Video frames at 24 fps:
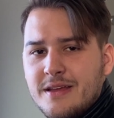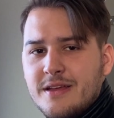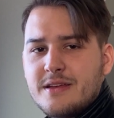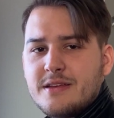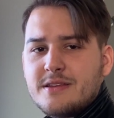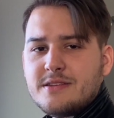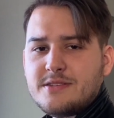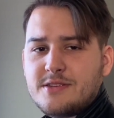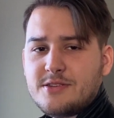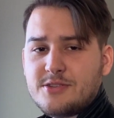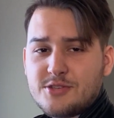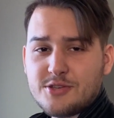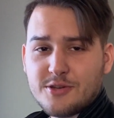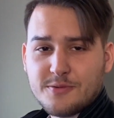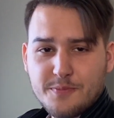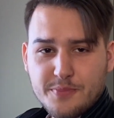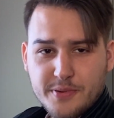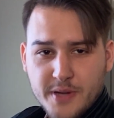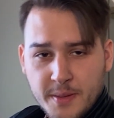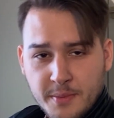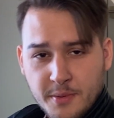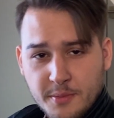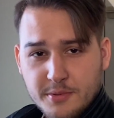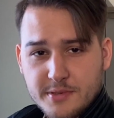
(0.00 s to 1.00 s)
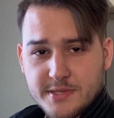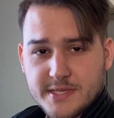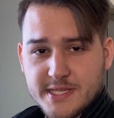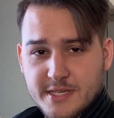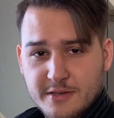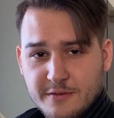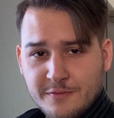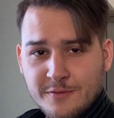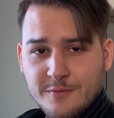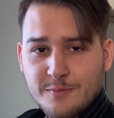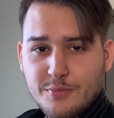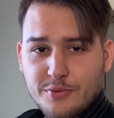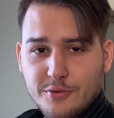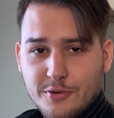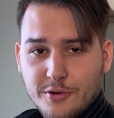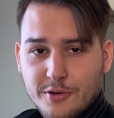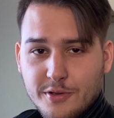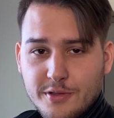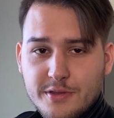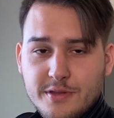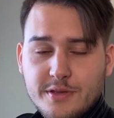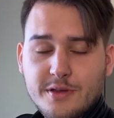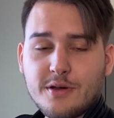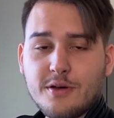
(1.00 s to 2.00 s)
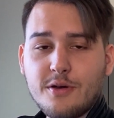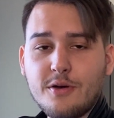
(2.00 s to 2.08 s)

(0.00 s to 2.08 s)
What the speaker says: Since you're probably self-employed